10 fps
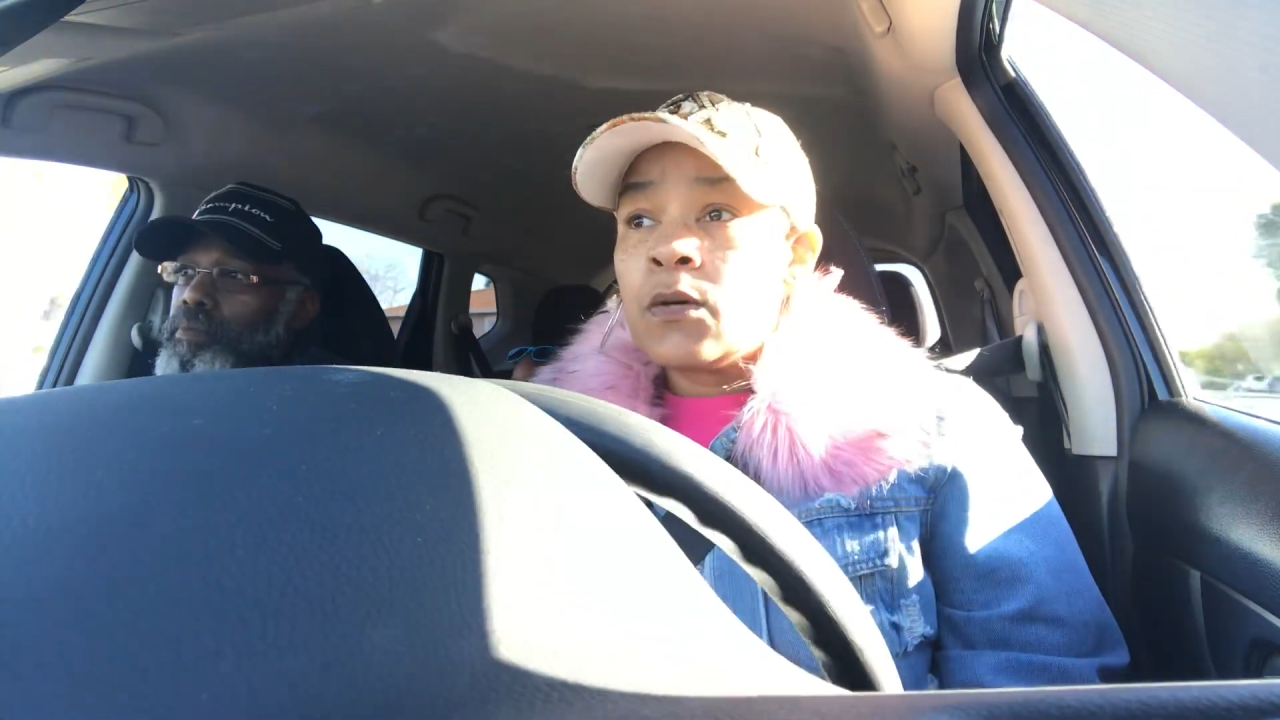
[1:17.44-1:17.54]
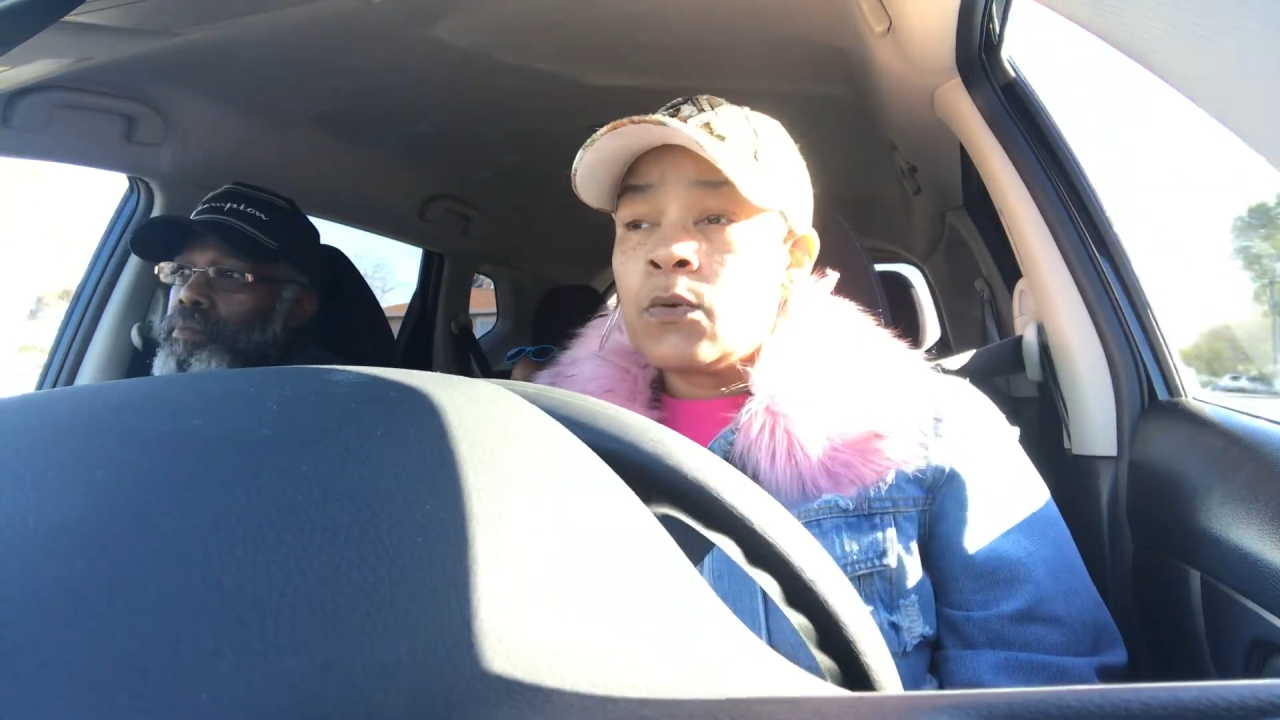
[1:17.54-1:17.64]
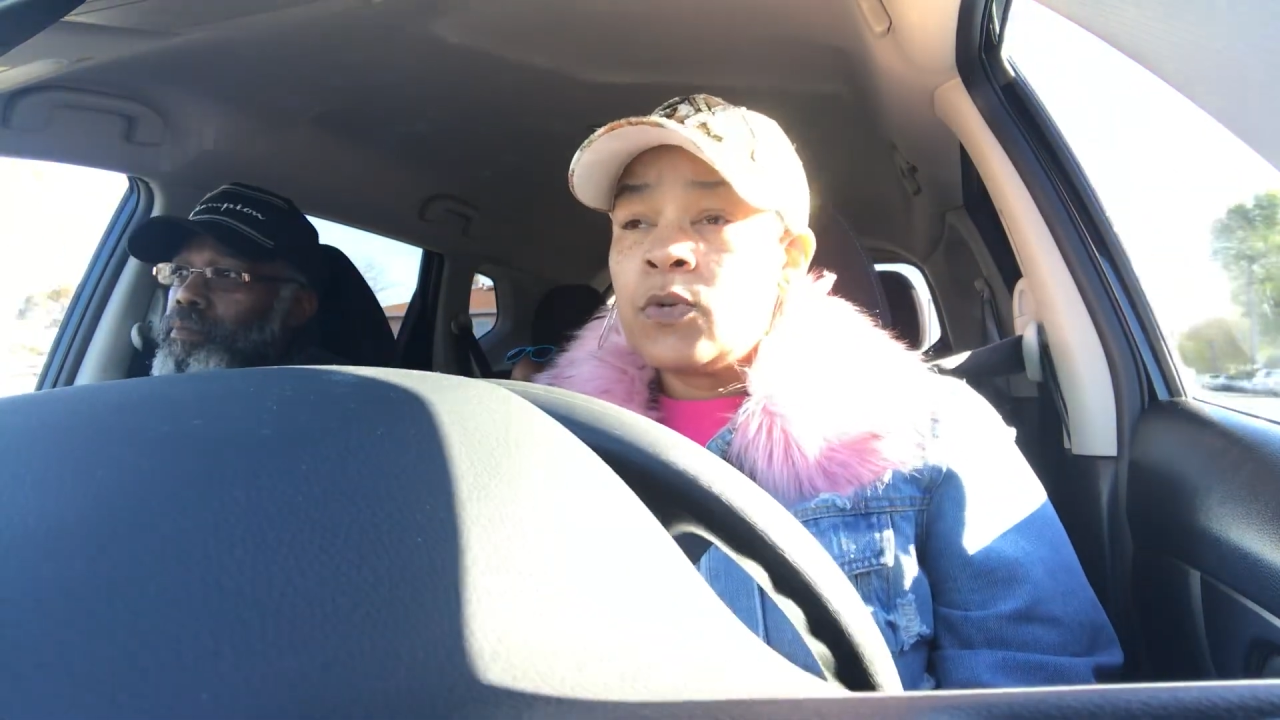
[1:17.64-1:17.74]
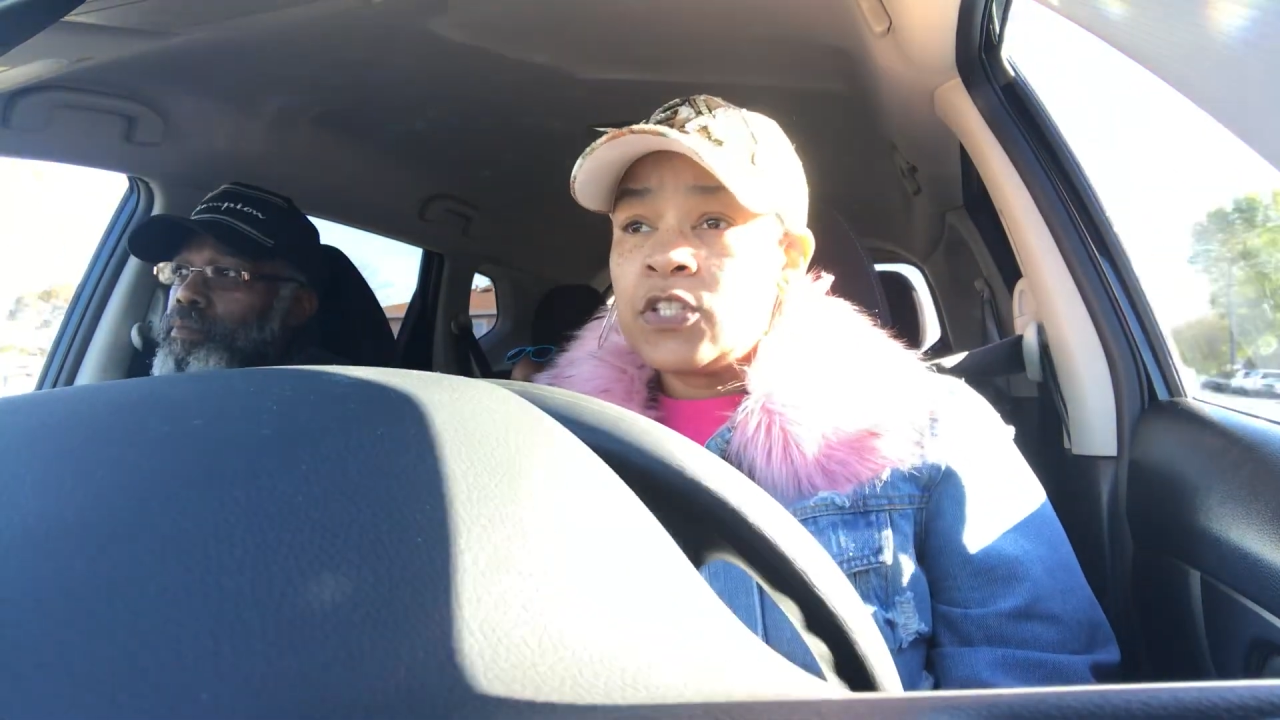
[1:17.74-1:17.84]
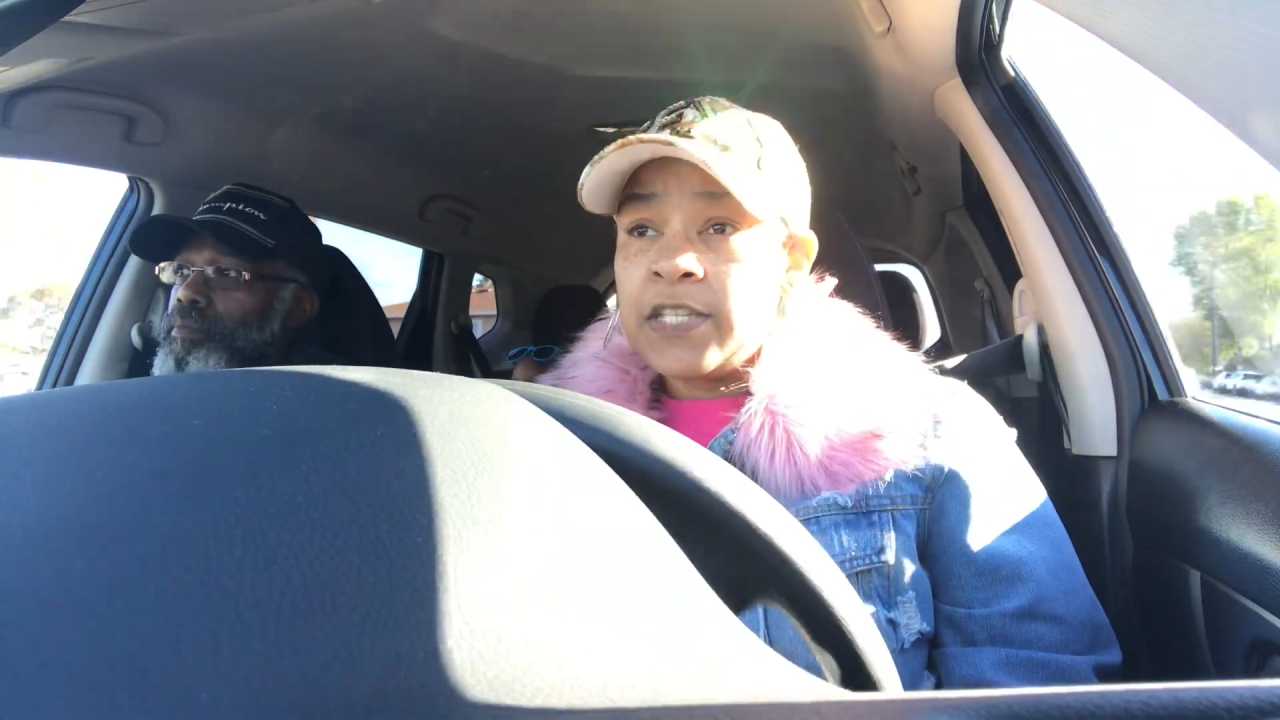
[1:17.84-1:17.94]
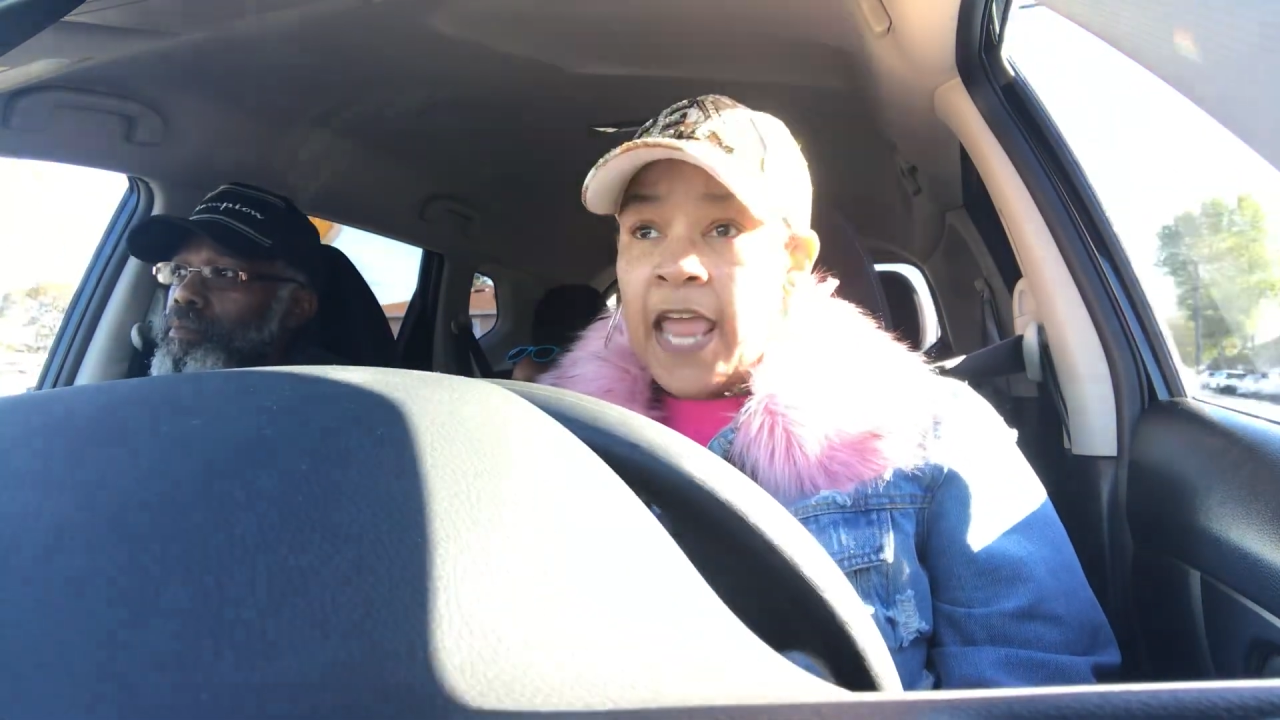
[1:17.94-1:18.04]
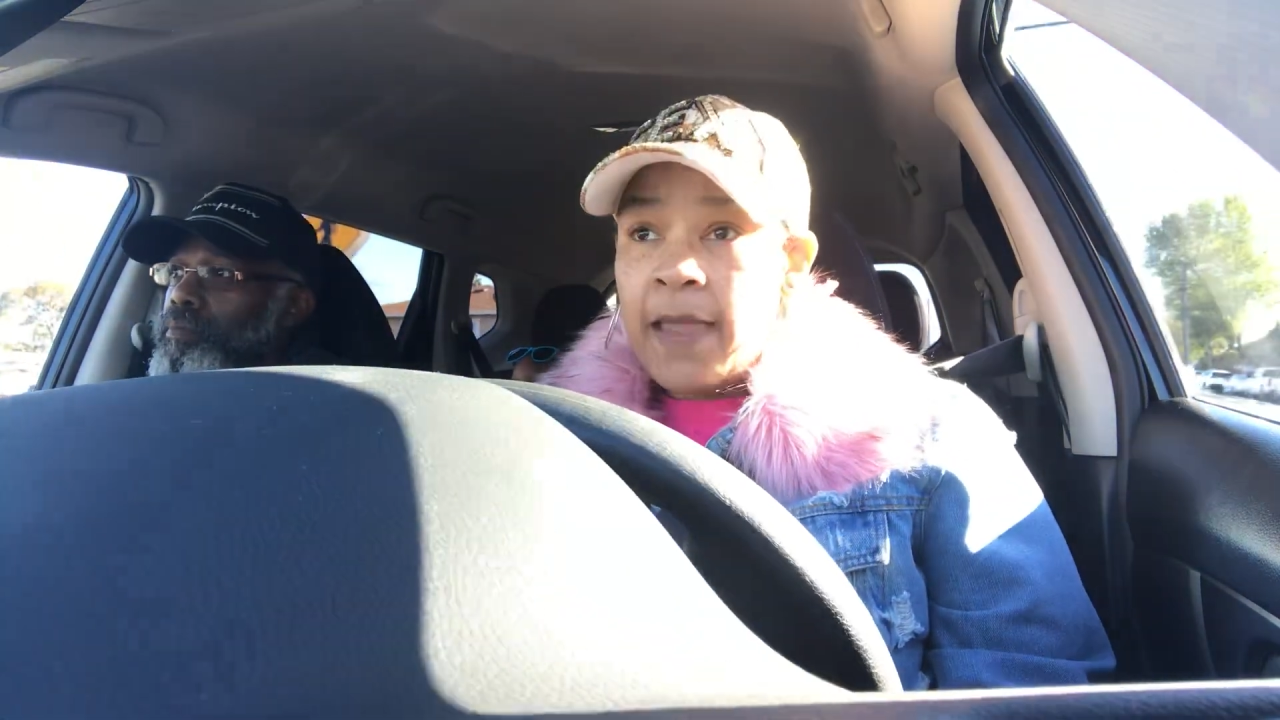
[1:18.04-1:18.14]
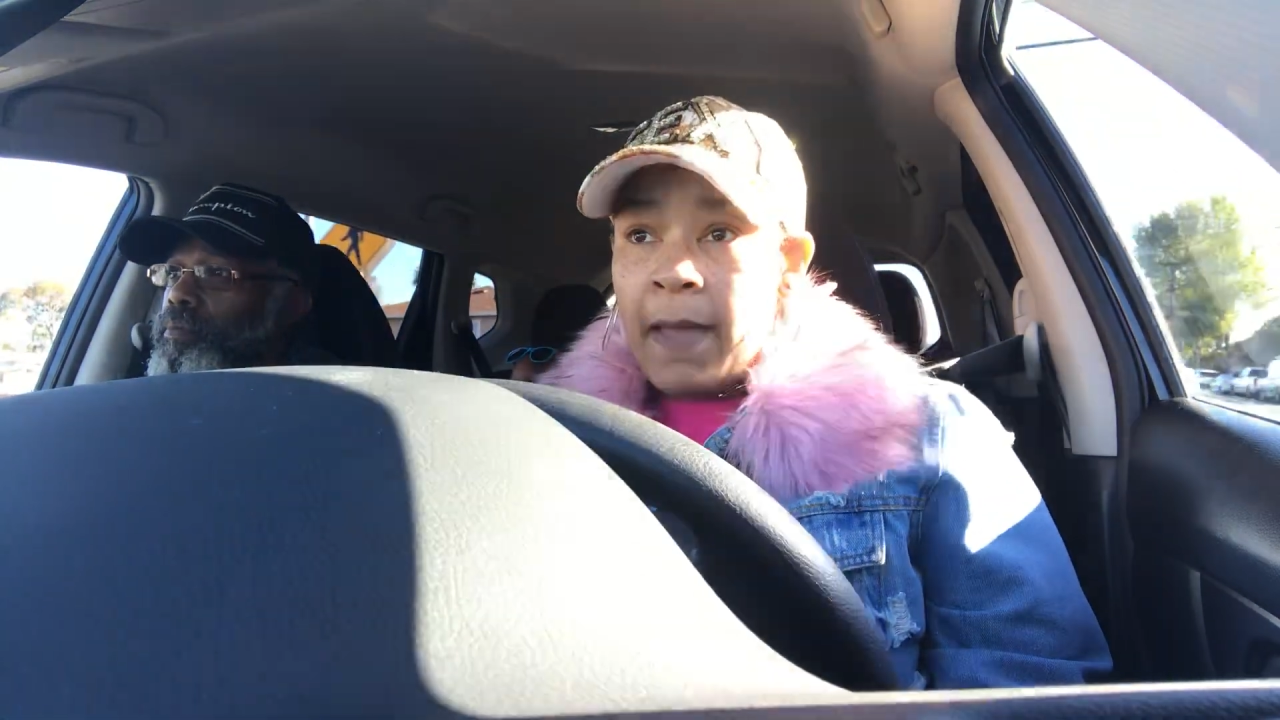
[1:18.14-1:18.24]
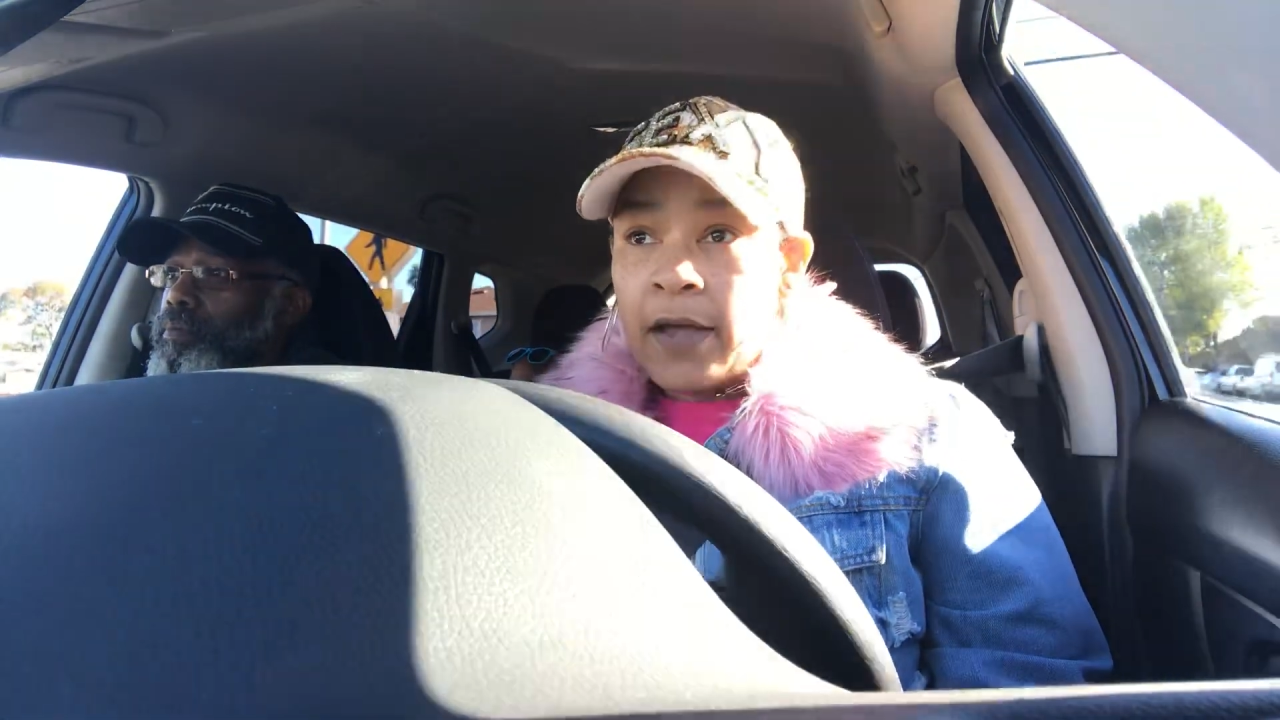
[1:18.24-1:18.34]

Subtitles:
When she came